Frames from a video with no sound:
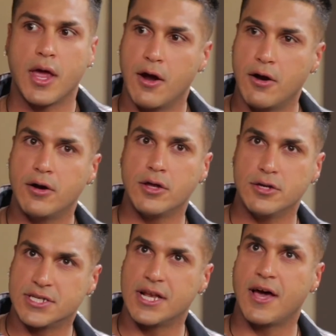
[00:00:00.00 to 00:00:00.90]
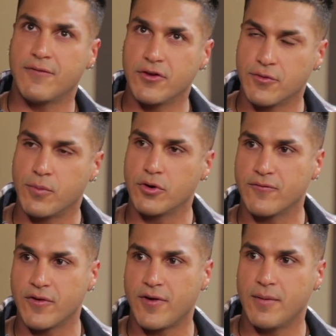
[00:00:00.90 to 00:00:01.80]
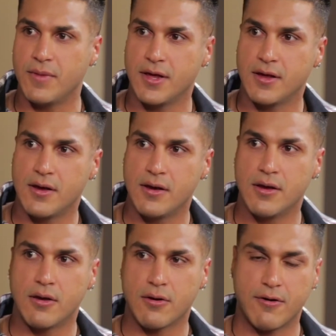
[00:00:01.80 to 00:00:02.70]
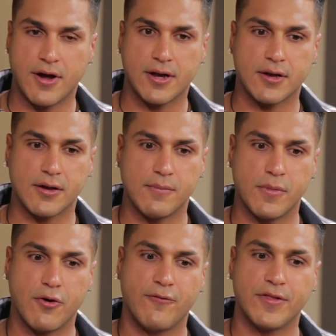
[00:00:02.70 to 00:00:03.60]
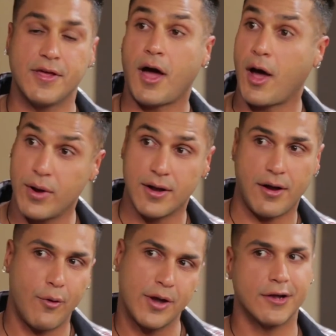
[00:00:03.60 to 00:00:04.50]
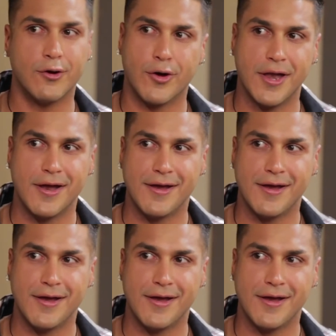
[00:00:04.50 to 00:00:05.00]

Here, you still have your support of your family, correct? But over there, I went alone.